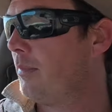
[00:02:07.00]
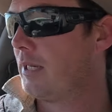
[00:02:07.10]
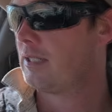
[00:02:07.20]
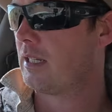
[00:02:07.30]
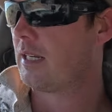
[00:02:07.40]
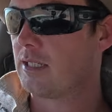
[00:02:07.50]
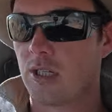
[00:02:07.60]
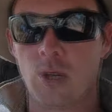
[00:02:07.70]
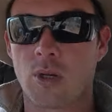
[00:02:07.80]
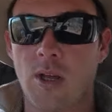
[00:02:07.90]
because it doesn't
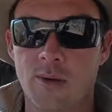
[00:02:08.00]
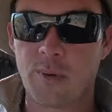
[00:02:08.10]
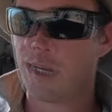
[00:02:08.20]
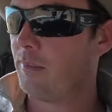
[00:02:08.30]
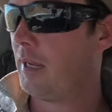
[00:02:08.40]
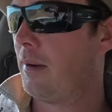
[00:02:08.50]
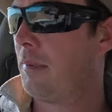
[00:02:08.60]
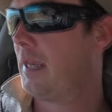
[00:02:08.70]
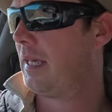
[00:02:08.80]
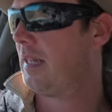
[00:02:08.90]
look like we're going to be able to
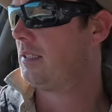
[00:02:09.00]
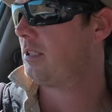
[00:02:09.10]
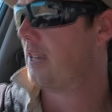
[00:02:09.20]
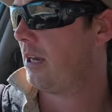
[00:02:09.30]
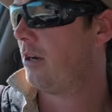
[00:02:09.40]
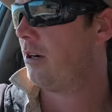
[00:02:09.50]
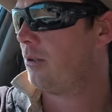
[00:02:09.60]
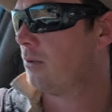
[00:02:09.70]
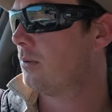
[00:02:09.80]
get into that hole